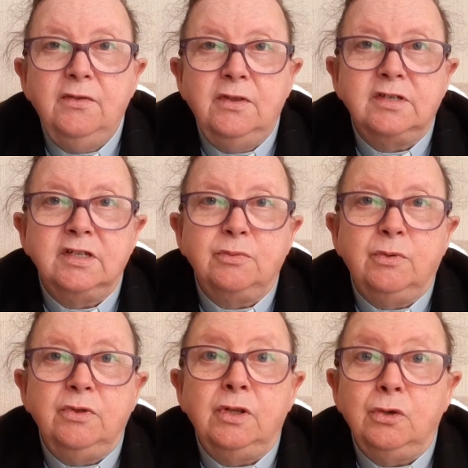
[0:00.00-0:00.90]
This is
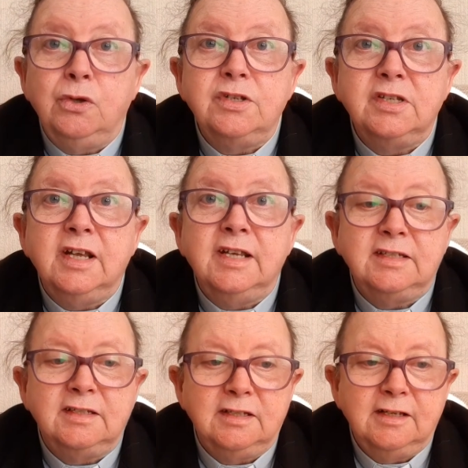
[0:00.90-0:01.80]
what the Lord
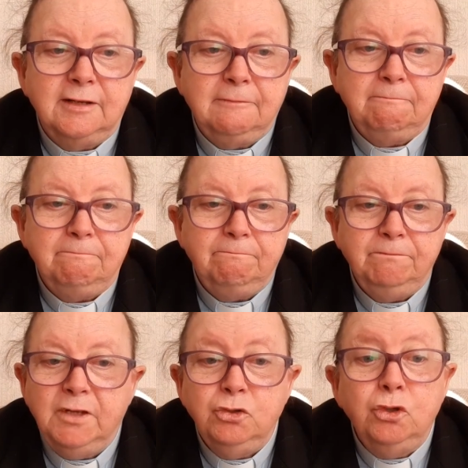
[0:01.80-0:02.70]
says
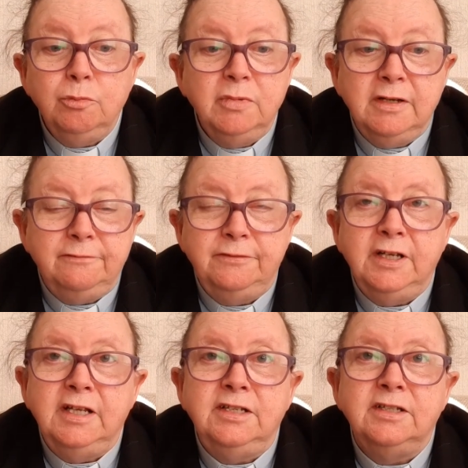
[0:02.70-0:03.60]
Don't be
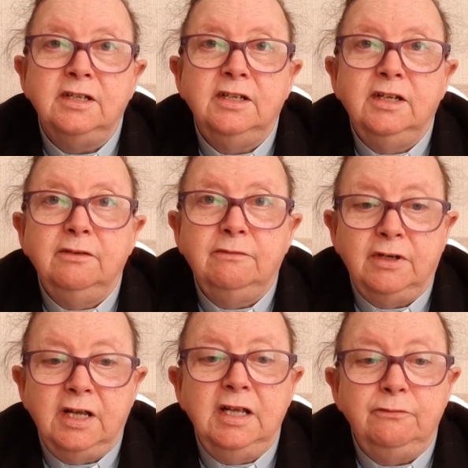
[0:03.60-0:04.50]
afraid, for
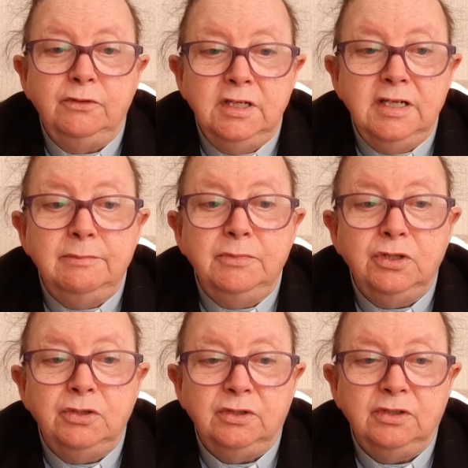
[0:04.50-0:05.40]
I have redeemed
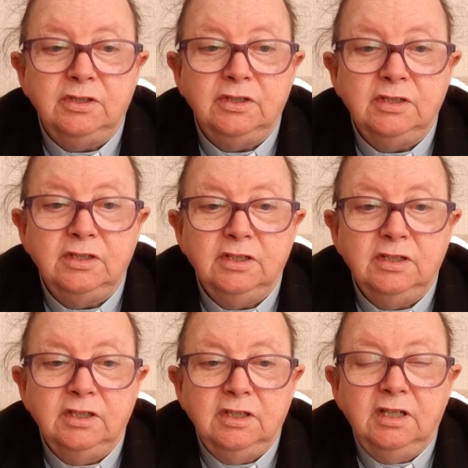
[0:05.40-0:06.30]
you.
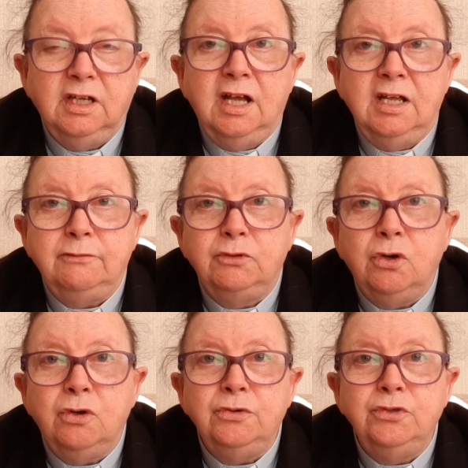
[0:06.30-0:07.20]
I have
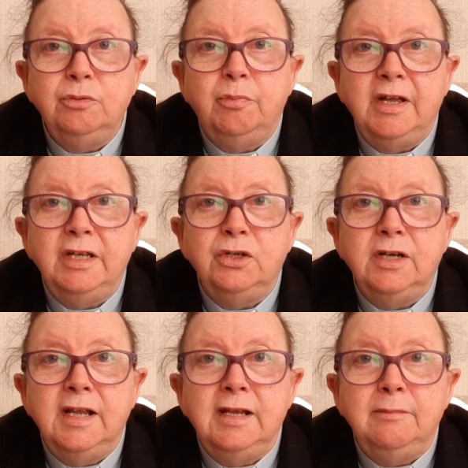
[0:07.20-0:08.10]
called you by your
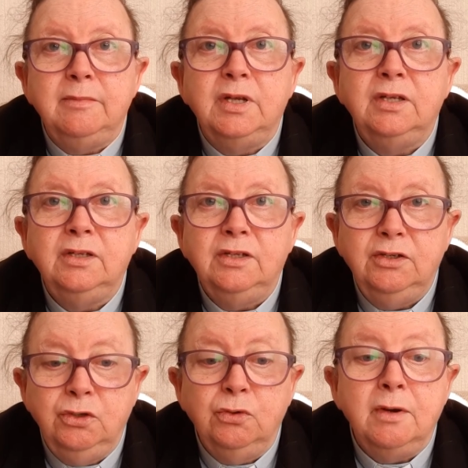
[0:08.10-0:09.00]
name,
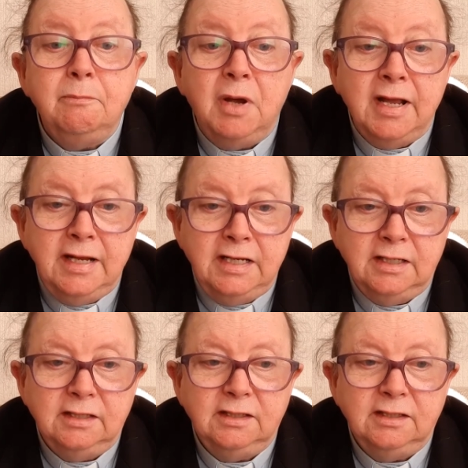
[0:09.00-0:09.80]
you are mine.